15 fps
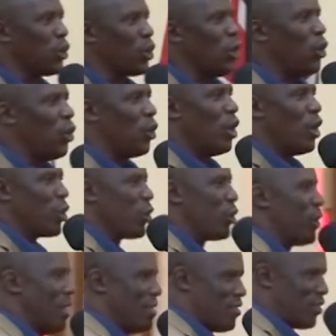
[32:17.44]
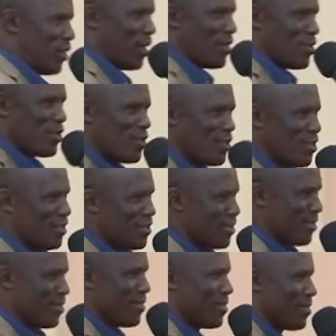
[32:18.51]
grow
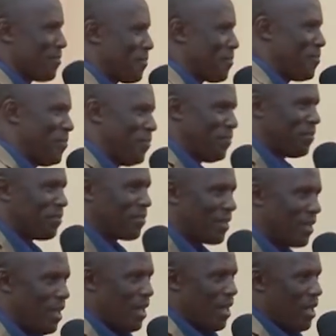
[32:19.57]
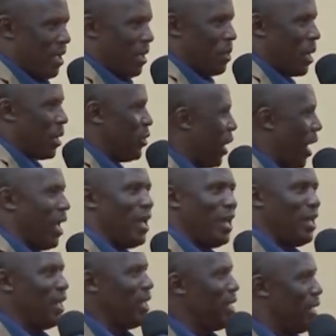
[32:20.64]
restless, the
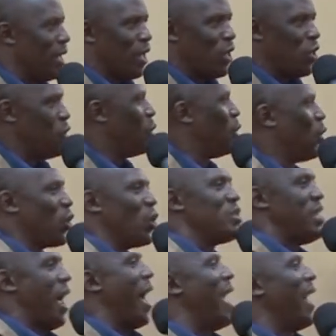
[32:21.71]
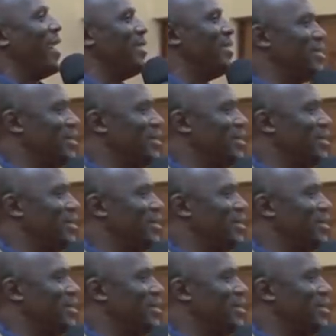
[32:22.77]
day you grow tired,